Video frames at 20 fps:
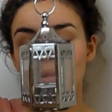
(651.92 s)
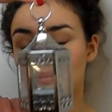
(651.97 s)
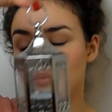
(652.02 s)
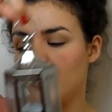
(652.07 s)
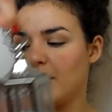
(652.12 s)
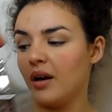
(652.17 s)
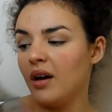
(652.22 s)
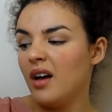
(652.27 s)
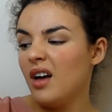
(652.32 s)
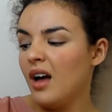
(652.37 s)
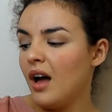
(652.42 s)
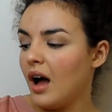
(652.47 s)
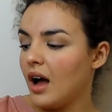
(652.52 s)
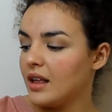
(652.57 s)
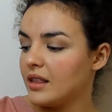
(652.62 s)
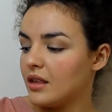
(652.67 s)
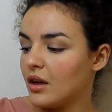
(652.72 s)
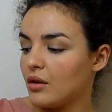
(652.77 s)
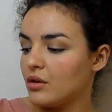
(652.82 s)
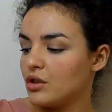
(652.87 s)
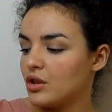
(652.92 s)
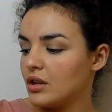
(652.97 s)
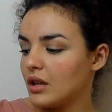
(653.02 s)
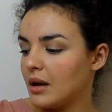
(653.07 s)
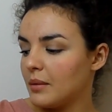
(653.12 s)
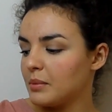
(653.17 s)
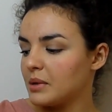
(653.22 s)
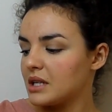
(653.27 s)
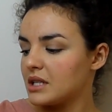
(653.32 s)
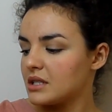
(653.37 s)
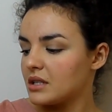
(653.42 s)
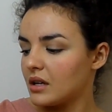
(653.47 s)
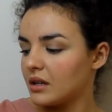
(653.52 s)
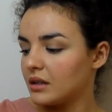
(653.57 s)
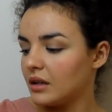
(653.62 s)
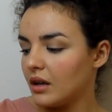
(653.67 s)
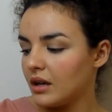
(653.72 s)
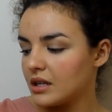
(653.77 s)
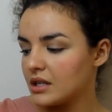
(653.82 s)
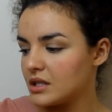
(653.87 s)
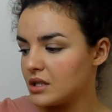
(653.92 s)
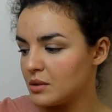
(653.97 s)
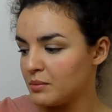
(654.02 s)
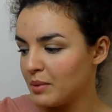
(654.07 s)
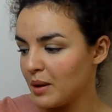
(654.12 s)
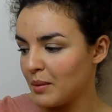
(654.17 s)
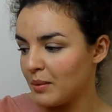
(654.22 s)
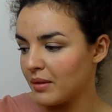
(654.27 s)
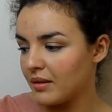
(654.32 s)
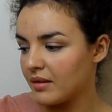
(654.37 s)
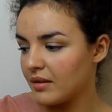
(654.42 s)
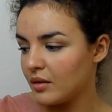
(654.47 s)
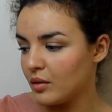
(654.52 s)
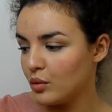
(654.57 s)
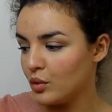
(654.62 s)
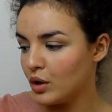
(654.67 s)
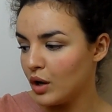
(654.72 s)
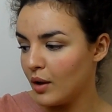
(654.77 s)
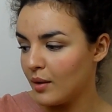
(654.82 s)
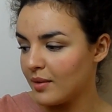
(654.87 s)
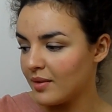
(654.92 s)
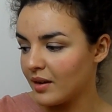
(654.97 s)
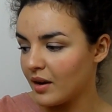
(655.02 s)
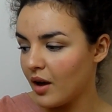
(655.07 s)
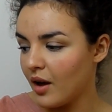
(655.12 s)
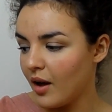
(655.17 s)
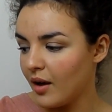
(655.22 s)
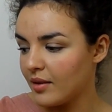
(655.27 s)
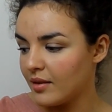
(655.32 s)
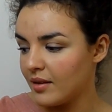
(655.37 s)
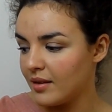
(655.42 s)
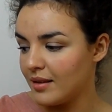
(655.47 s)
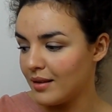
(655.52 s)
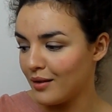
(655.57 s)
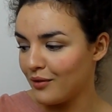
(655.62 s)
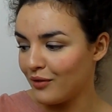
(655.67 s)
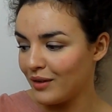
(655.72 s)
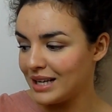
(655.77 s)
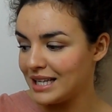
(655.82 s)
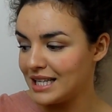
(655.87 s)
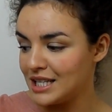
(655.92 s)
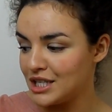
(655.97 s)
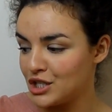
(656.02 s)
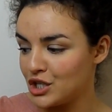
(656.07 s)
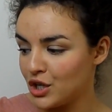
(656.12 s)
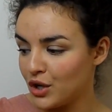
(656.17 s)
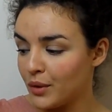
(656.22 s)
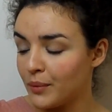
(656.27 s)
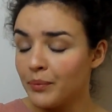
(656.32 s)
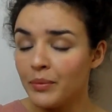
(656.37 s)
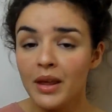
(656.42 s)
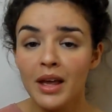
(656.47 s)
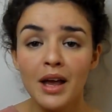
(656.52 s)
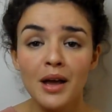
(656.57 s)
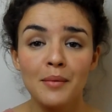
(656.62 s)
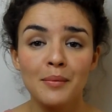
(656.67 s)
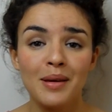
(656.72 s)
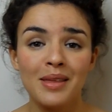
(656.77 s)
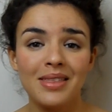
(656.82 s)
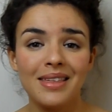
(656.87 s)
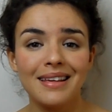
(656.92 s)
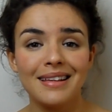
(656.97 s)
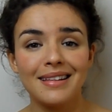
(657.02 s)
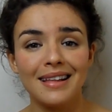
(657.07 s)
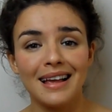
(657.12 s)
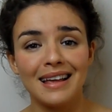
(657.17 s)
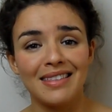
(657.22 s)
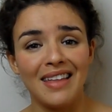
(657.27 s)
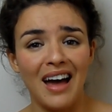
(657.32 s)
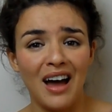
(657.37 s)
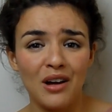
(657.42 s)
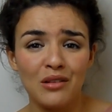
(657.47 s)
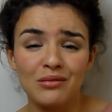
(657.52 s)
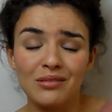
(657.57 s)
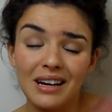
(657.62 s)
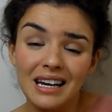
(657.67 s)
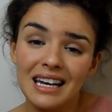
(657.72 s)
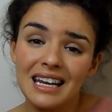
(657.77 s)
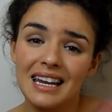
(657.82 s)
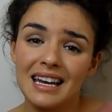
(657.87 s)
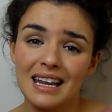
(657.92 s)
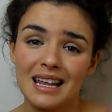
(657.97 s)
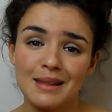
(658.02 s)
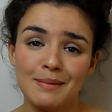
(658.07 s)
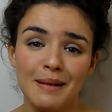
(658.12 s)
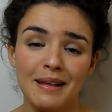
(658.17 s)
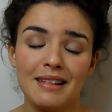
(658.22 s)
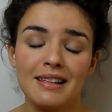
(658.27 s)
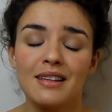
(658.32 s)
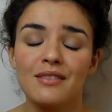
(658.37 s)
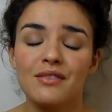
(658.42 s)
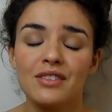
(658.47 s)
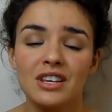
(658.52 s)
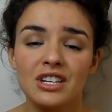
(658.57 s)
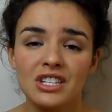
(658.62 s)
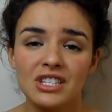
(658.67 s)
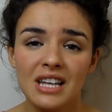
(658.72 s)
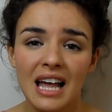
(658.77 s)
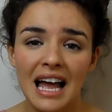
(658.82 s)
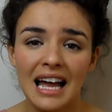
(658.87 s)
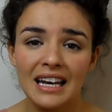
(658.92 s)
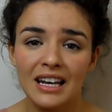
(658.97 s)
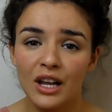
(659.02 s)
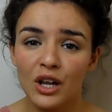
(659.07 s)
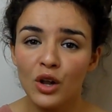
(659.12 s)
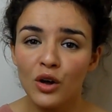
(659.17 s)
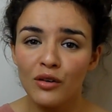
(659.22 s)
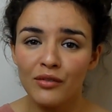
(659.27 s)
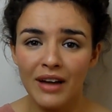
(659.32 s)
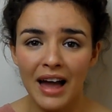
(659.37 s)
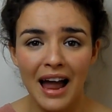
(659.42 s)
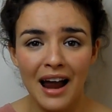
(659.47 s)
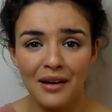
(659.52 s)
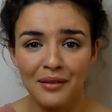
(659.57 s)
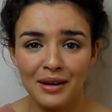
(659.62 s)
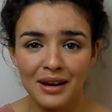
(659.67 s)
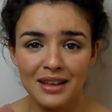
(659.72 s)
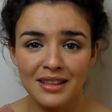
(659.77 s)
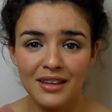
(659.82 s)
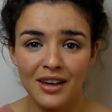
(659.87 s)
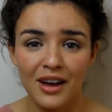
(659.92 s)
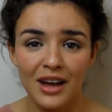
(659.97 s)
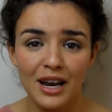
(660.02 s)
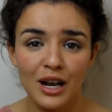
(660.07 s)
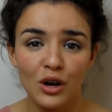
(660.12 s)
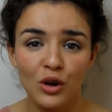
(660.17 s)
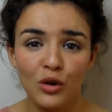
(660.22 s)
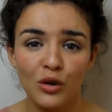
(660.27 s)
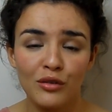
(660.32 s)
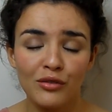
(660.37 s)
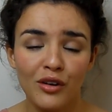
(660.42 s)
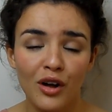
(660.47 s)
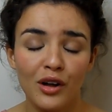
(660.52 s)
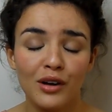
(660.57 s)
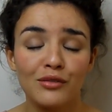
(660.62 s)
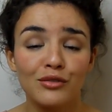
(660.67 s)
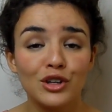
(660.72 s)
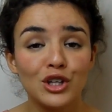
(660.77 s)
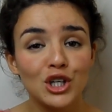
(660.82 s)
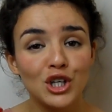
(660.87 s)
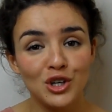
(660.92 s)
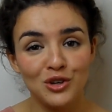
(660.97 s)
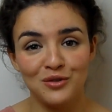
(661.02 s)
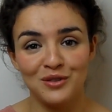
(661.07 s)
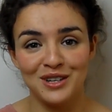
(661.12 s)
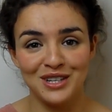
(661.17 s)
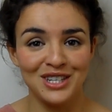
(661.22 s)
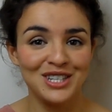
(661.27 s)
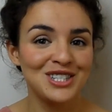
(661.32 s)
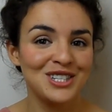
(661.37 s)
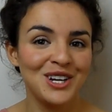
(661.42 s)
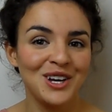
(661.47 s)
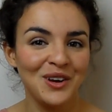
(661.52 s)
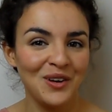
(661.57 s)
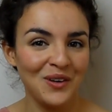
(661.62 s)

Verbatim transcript: as well, but I don't do that because I like to be able to close the curtains if I need to. But things like that are really inexpensive and they just add a lot of character and a lot of kind of cuteness